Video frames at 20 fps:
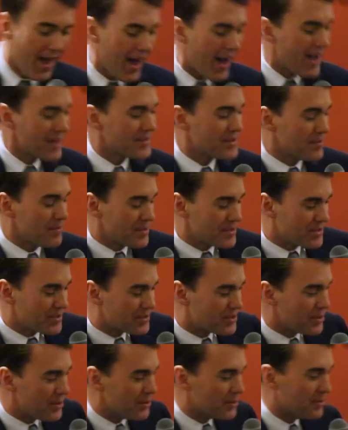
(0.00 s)
I said,
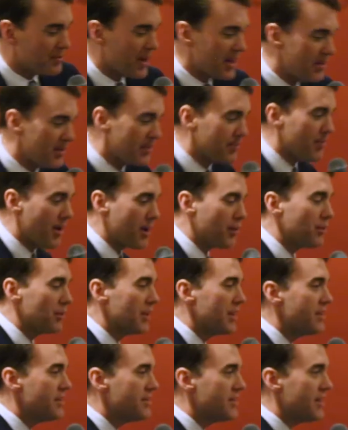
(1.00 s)
Mrs. Hughes, my name is Michael
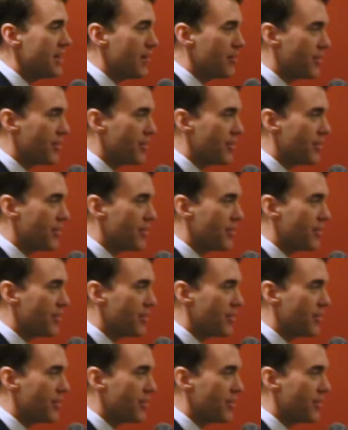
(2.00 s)
Lindsay.